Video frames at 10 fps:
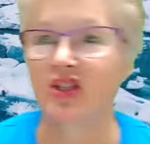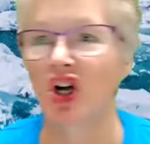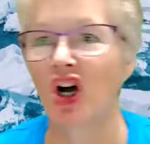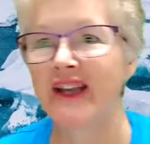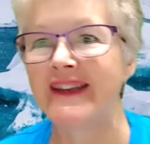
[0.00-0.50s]

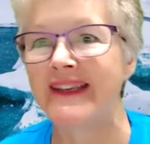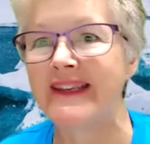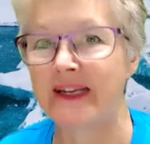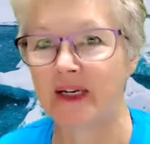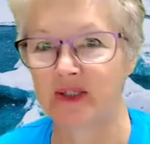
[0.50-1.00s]
John E.
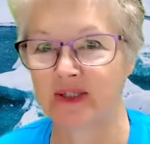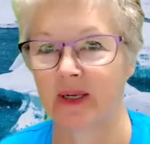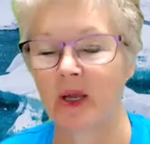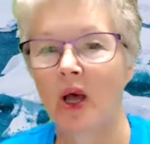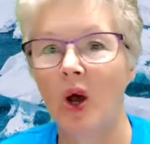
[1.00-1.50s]

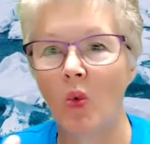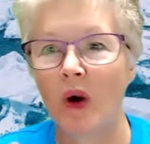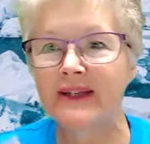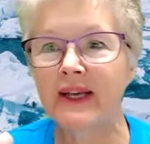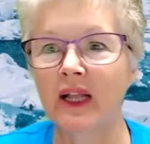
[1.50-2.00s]
Nelson.
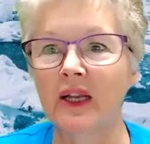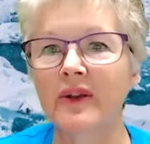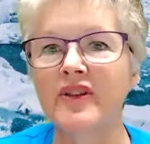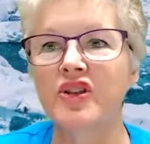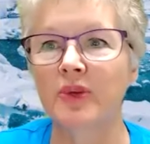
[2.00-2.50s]
What color
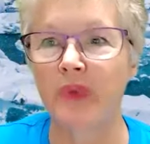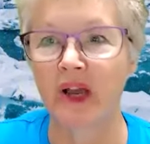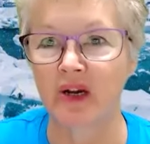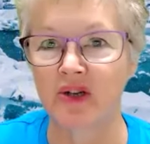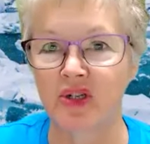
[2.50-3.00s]
is your
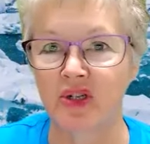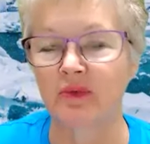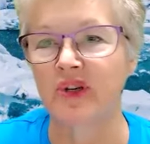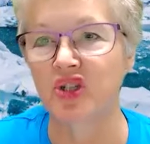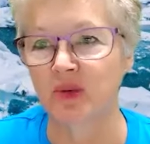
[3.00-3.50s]
parachute?
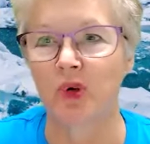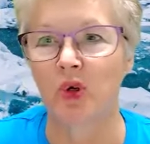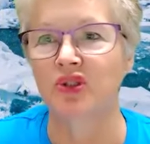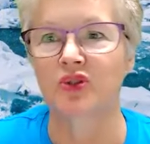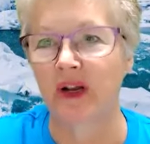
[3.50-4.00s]
Richard
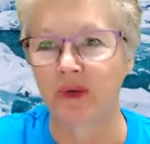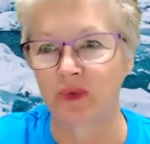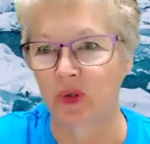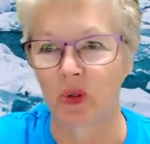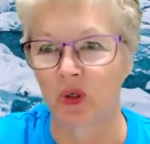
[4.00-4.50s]
Bolles wrote
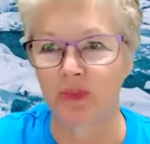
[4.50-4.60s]
the whole